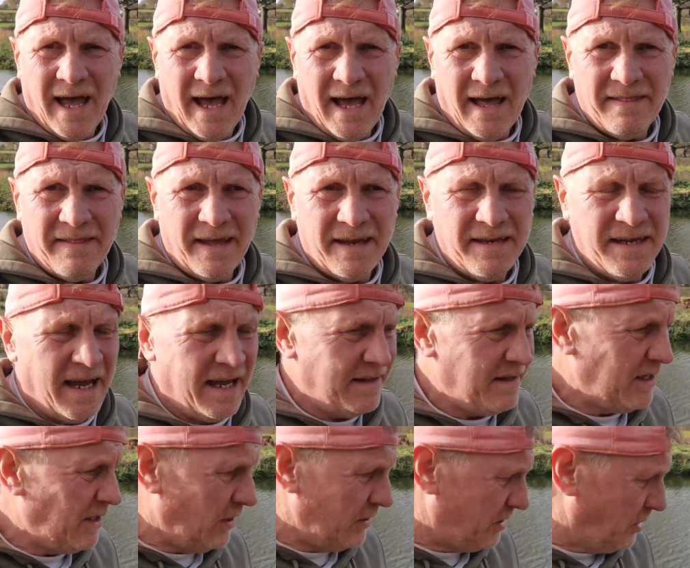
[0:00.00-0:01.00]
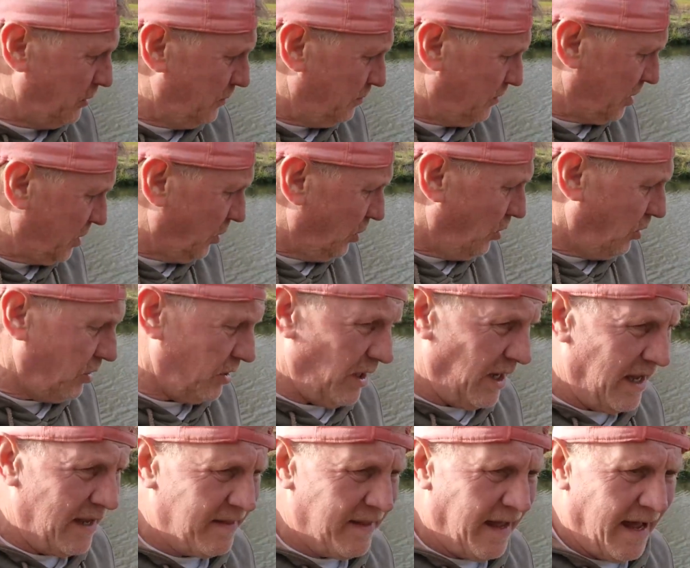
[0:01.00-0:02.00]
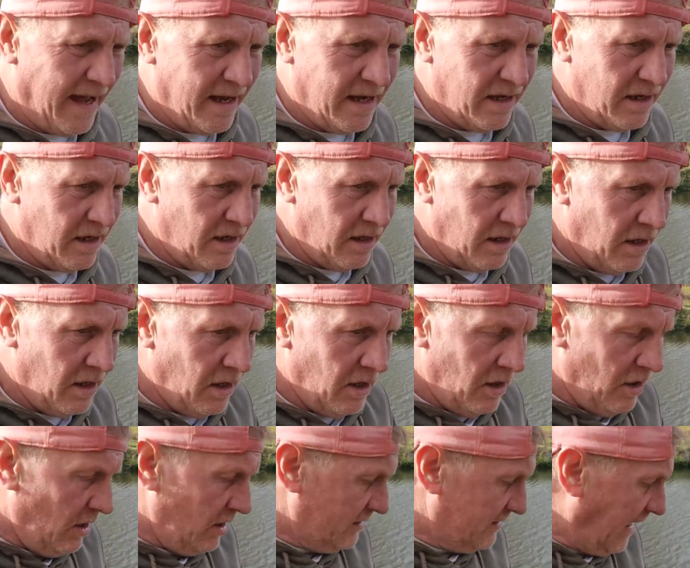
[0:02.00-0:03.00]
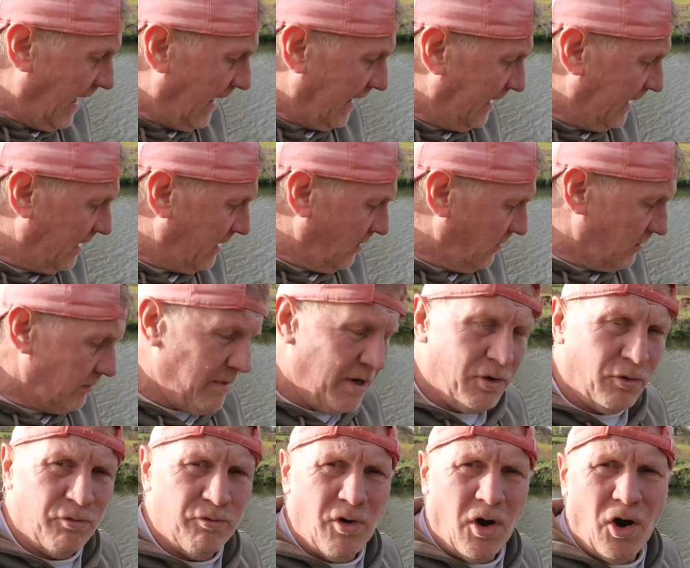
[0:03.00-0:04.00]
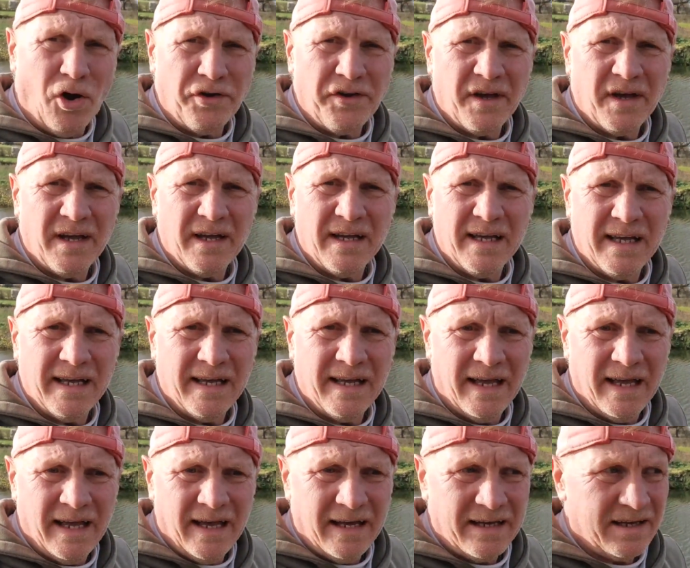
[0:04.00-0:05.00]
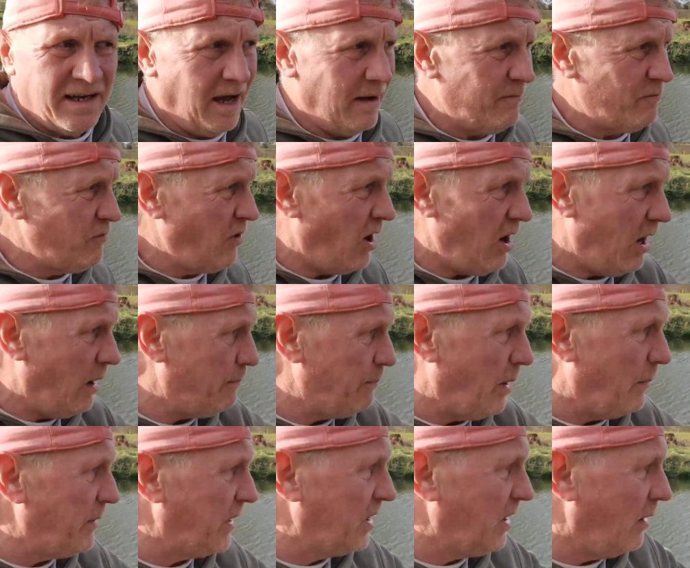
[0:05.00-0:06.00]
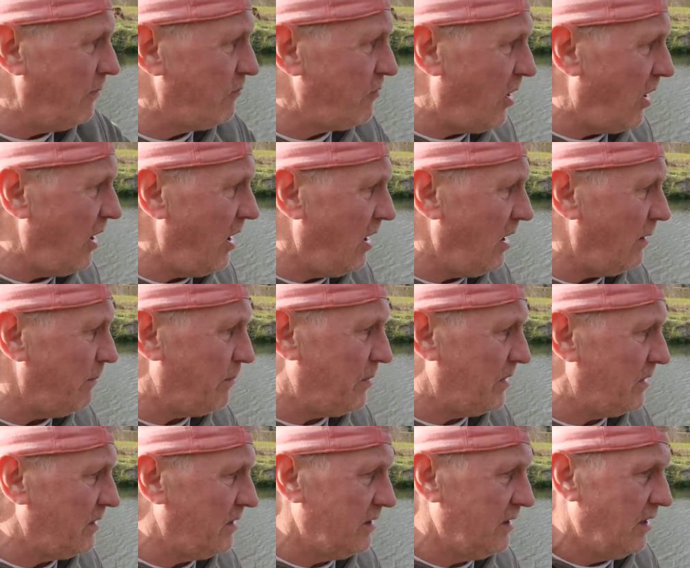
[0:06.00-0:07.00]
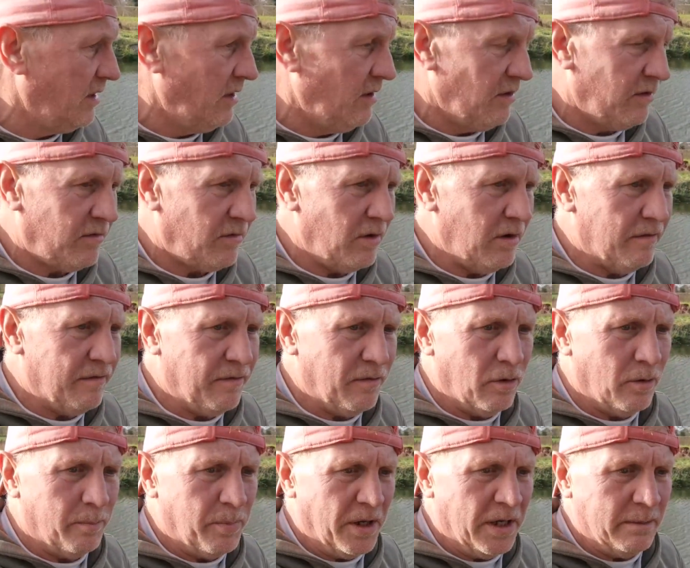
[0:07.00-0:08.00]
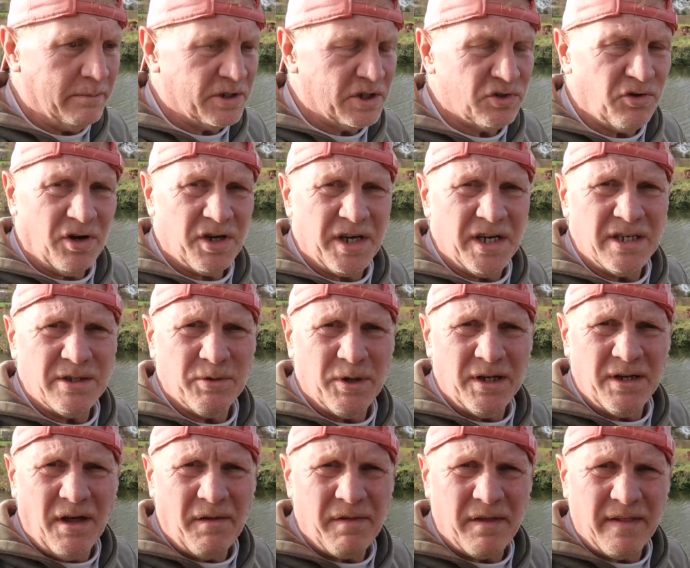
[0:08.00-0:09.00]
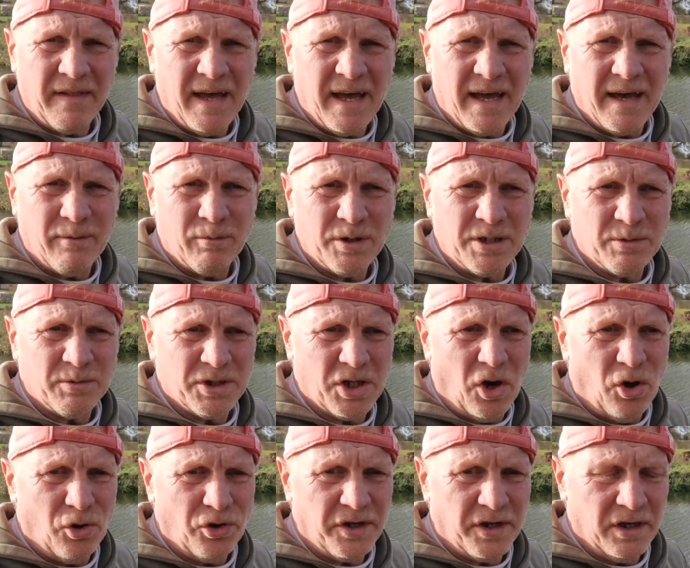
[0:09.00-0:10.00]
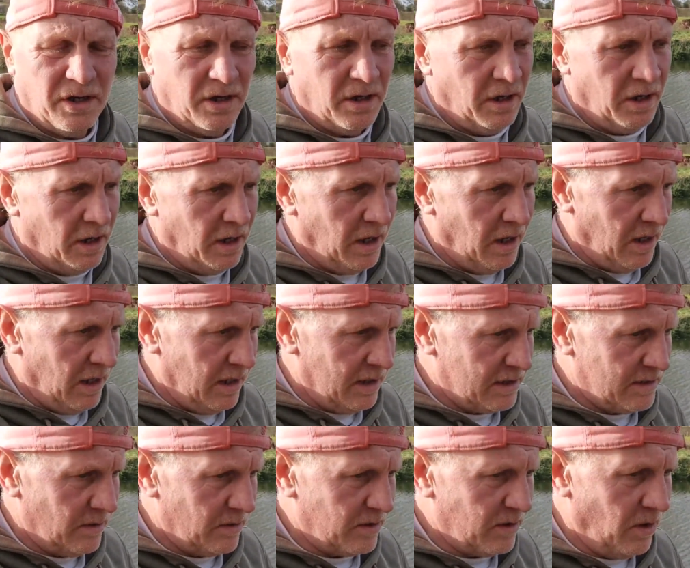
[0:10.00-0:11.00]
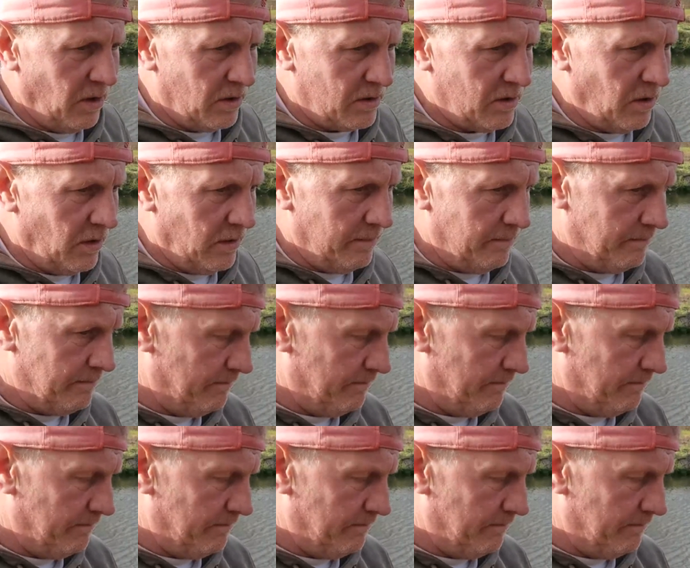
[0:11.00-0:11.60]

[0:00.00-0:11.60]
And then yeah, as you saw, I had that take on the middle rod come right up, bobbing come right up, 3 or 4 bleeps, struck into it and nothing there, which was odd. So I got